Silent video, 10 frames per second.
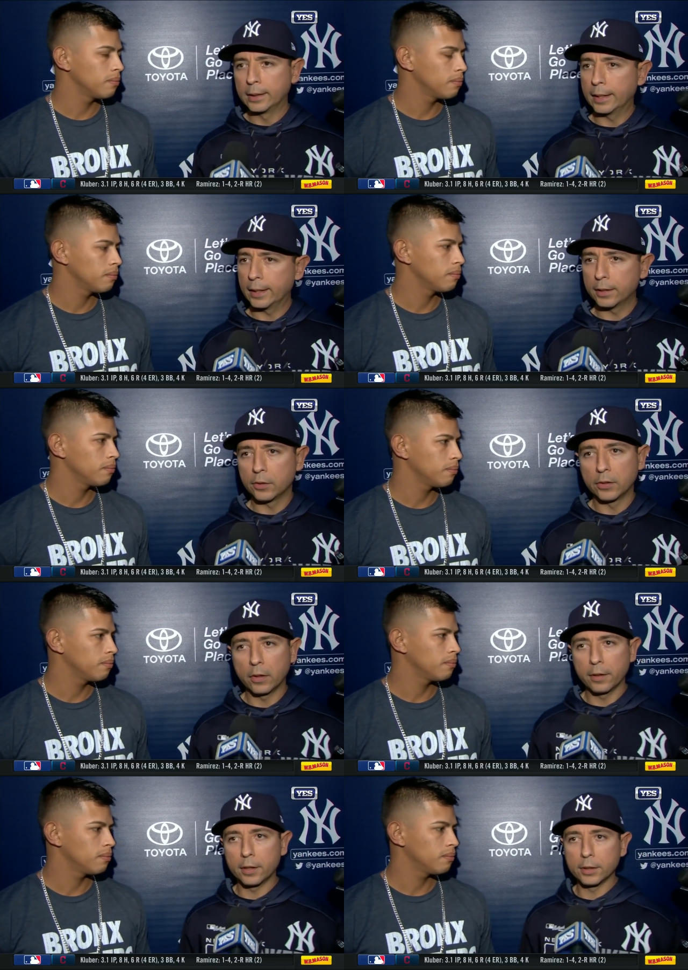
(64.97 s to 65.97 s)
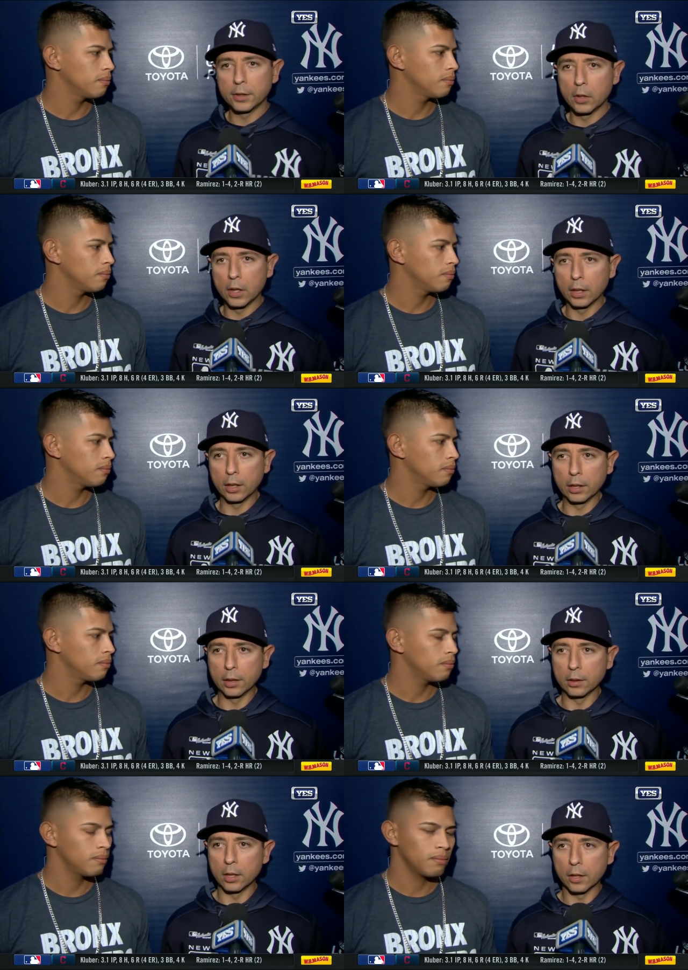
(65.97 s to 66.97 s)
Speaker 1: Yeah, like you saw there, you know, I,
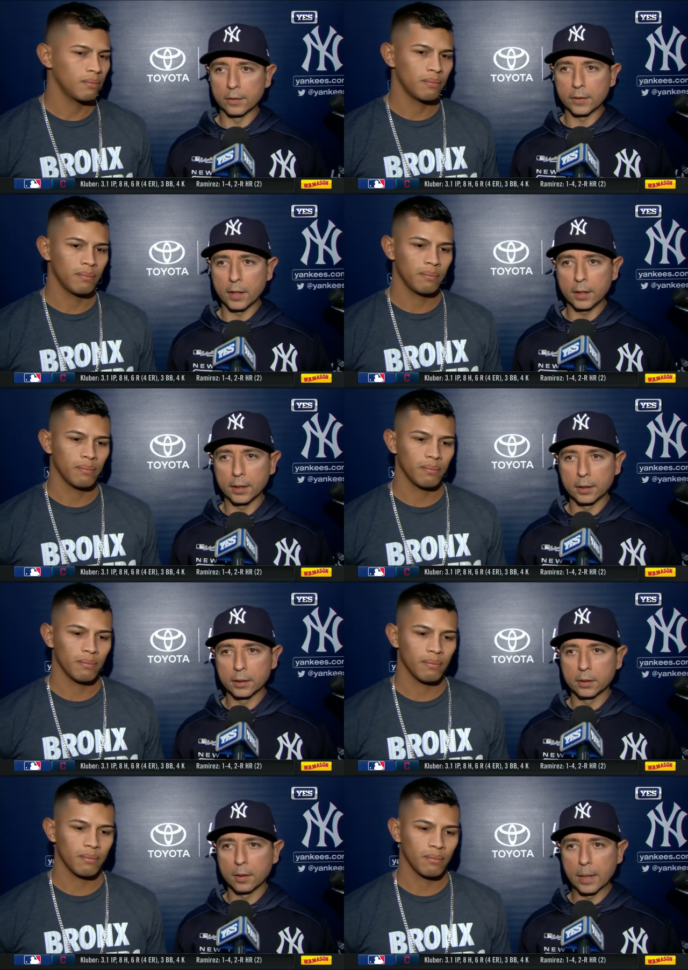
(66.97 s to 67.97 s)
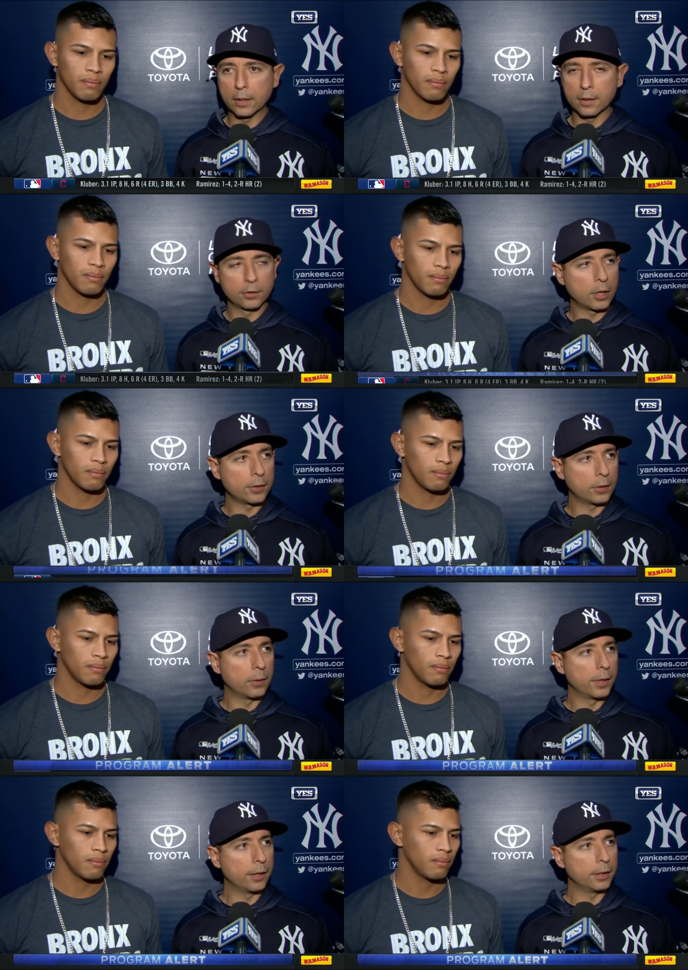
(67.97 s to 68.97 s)
I lost uh, command of the strike
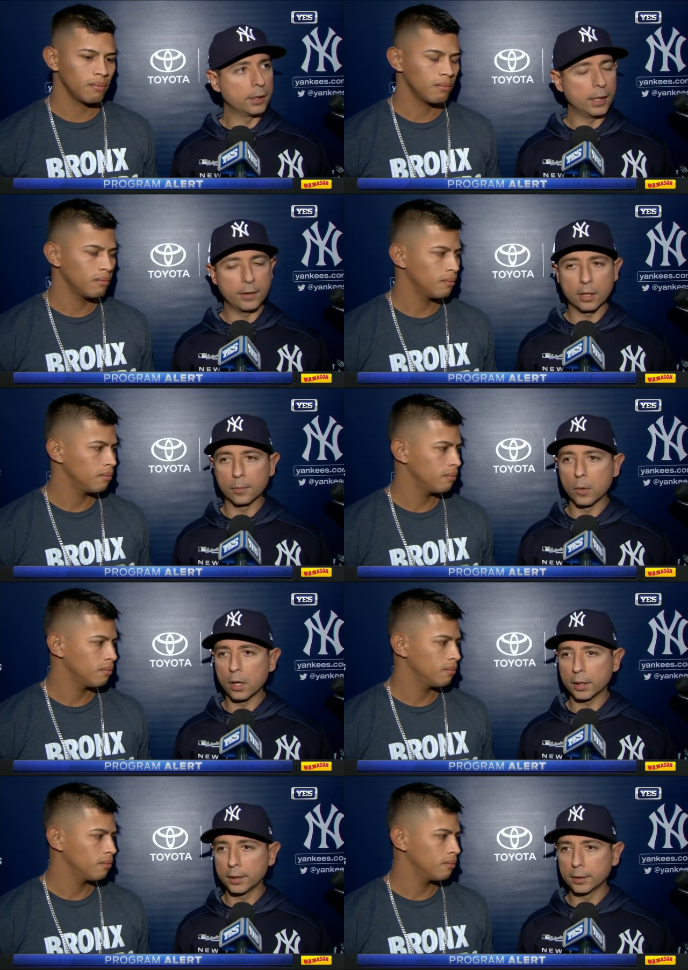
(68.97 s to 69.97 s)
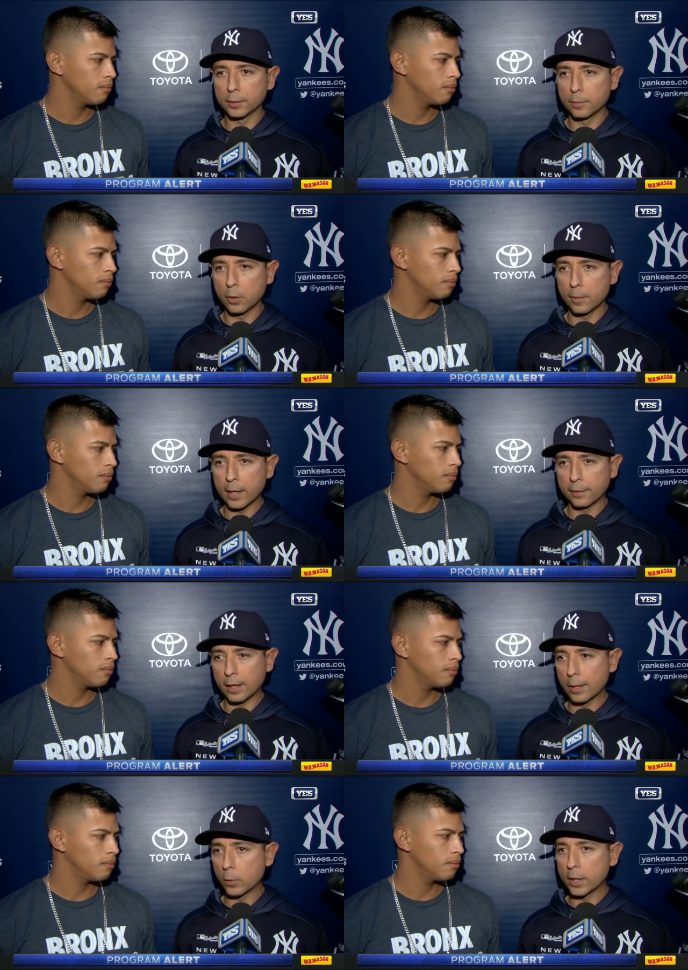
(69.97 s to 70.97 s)
zone there and I ended up walking more batters
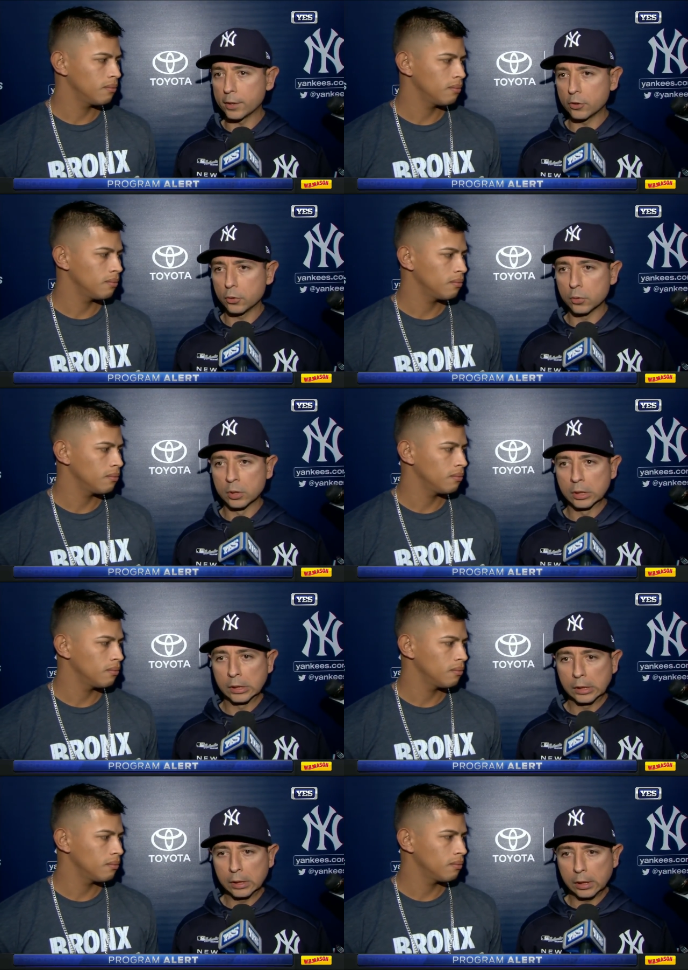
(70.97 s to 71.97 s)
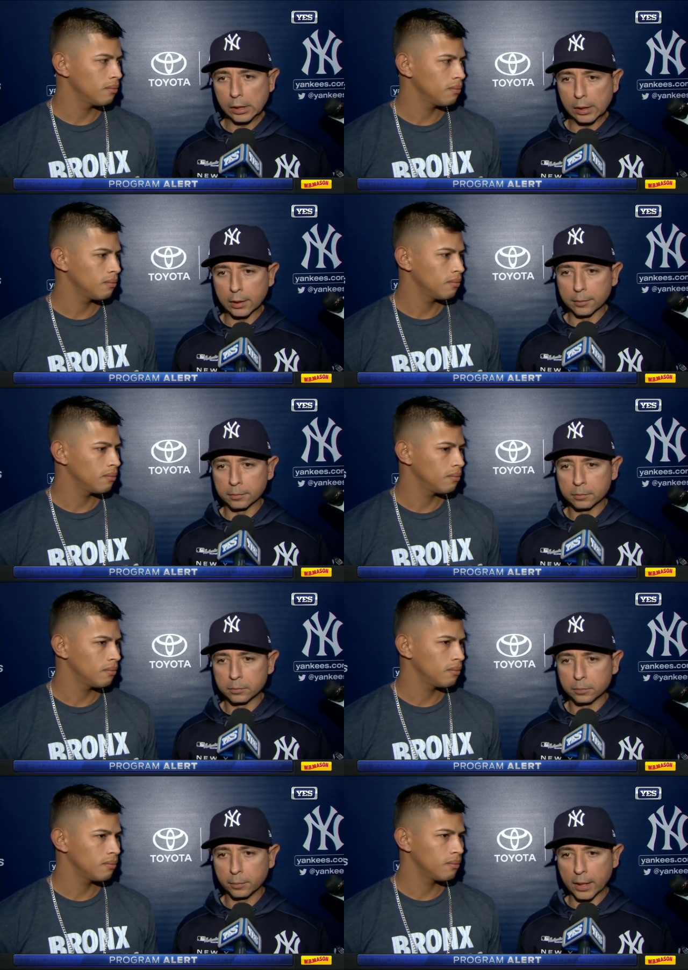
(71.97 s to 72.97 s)
than I wanted to. Um,
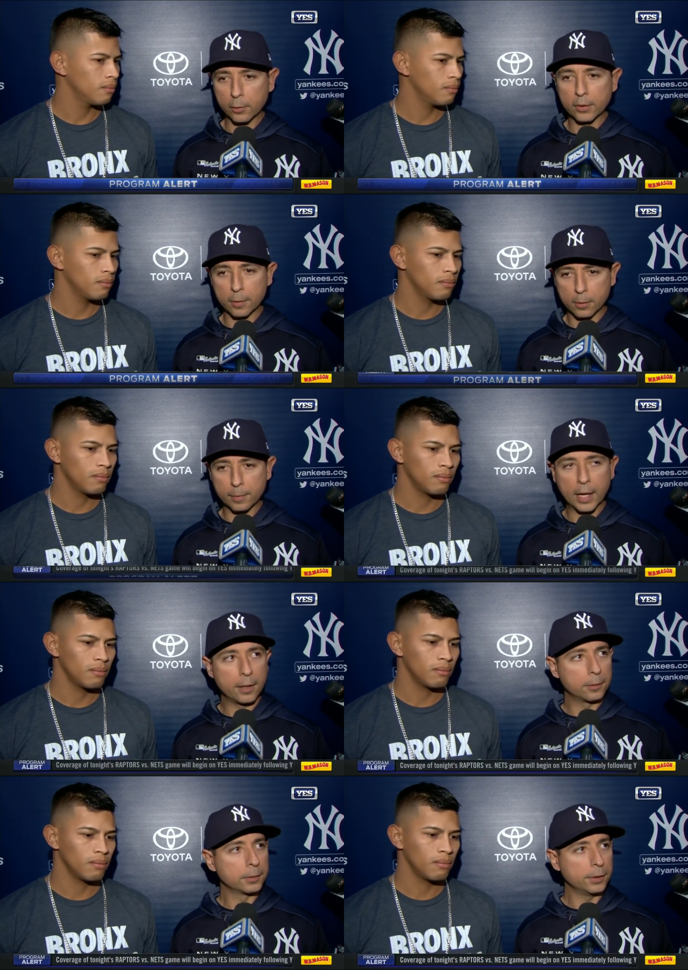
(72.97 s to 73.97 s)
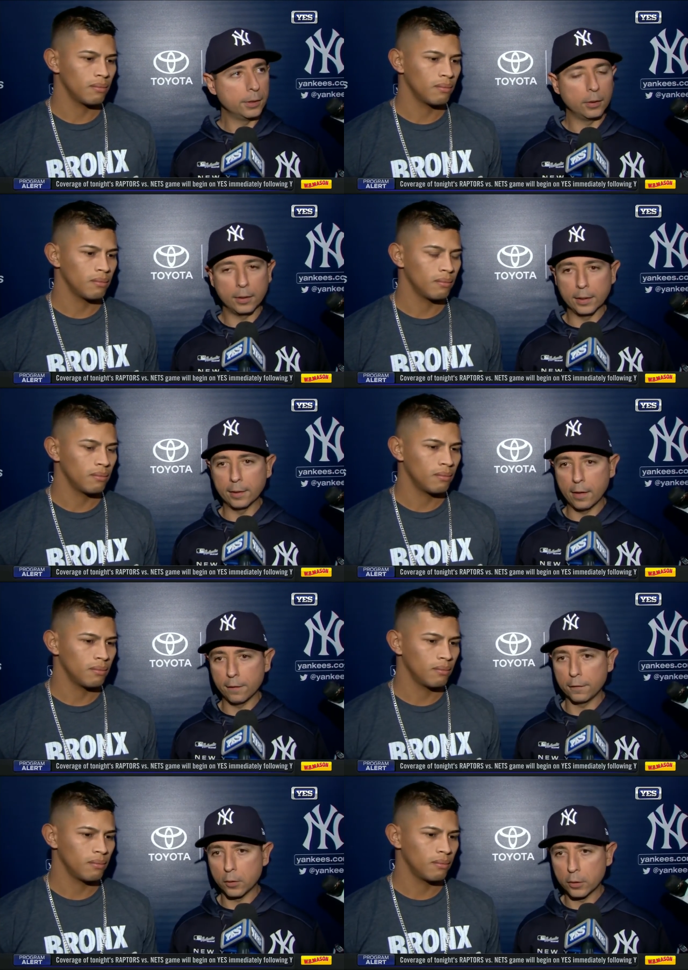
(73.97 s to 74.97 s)
but I was able to battle, you know, and, and
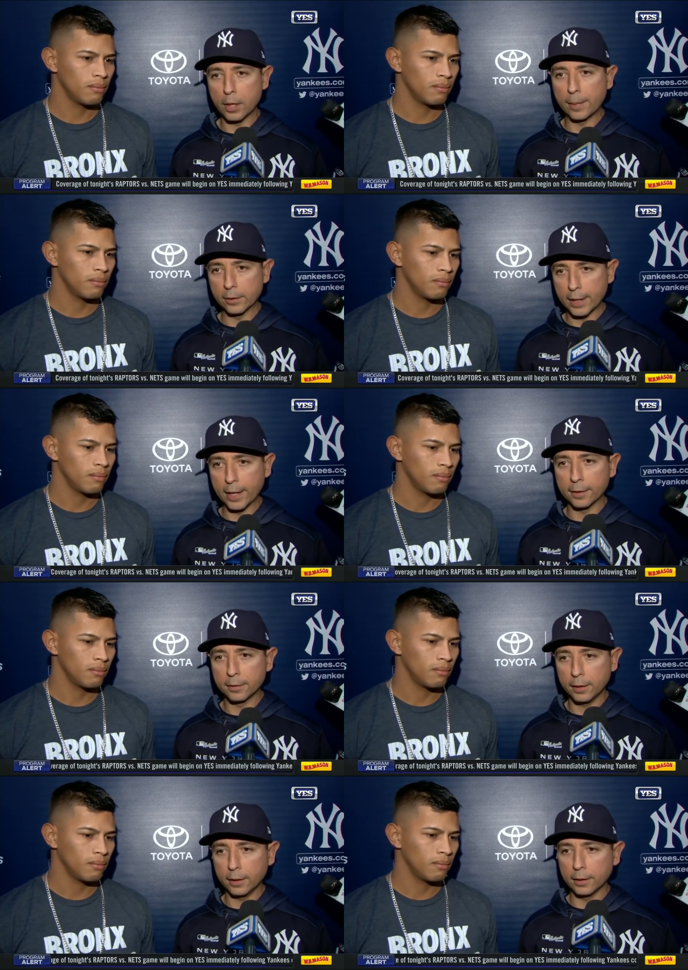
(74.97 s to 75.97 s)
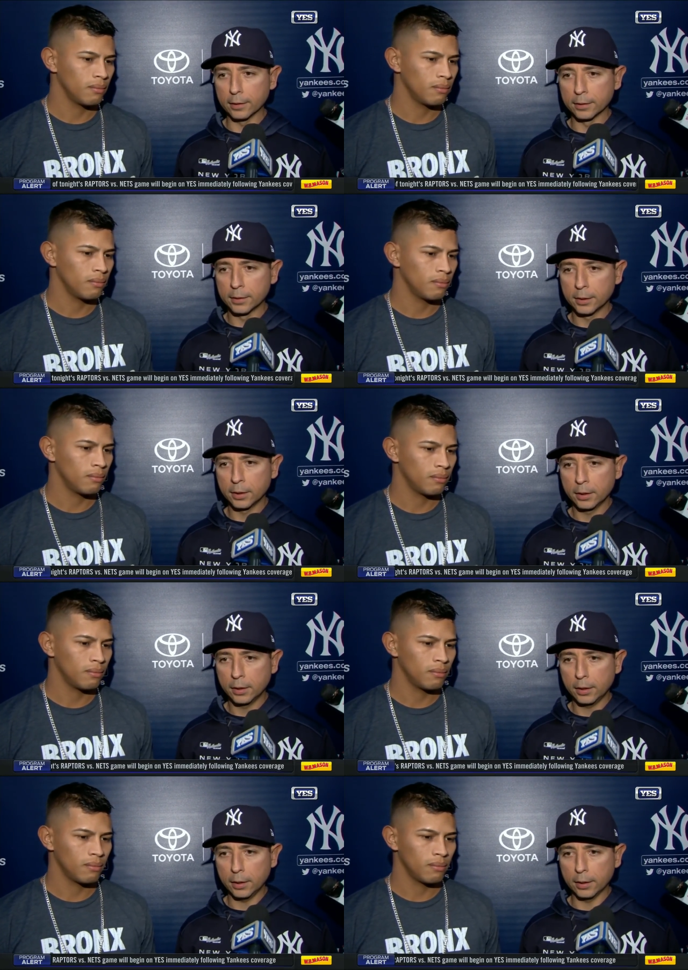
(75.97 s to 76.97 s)
I feel good about that. Uh,
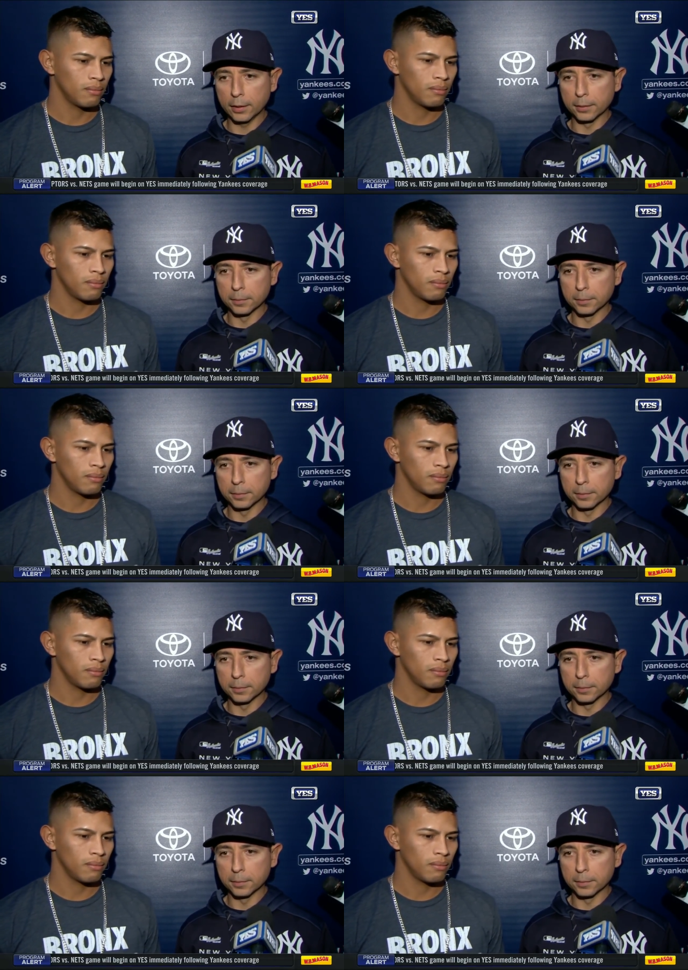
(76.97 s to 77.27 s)
uh,